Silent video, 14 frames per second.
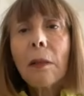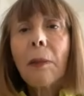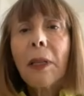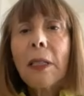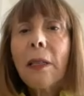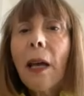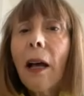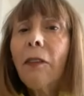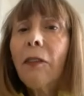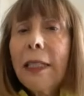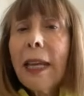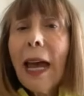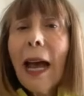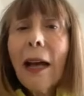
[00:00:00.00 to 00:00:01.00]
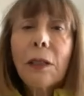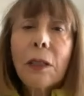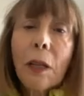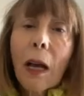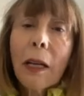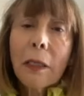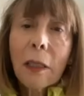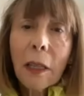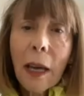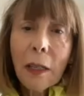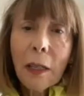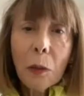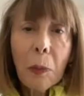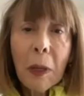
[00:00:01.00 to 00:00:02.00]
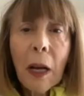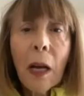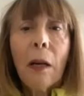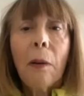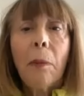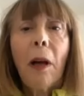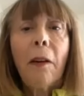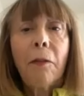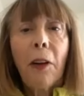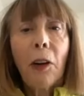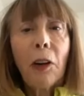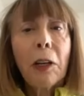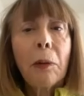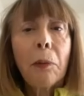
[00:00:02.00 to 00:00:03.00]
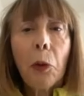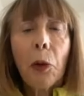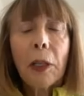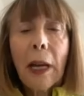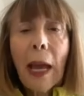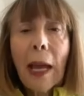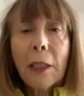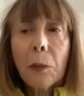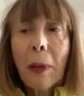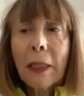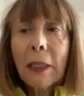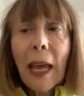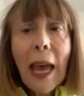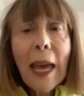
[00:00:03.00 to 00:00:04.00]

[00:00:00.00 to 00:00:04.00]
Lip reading: myself, downsizing has become a very important aspect.